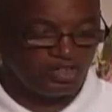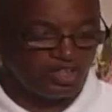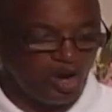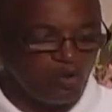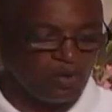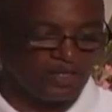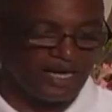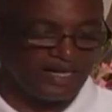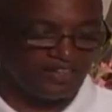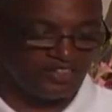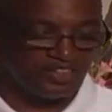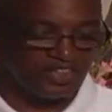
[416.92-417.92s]
no one
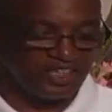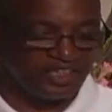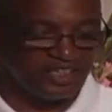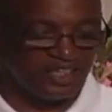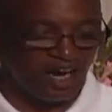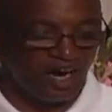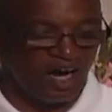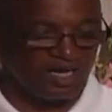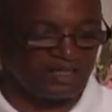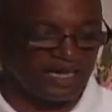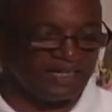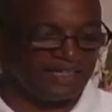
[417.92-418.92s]
has seen
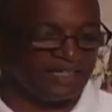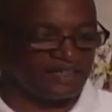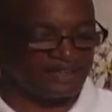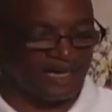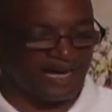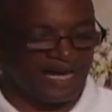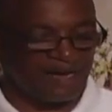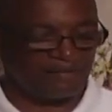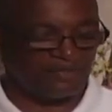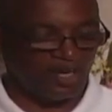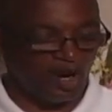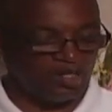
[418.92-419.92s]
God at any
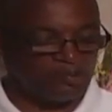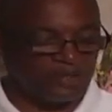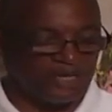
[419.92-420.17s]
time, the only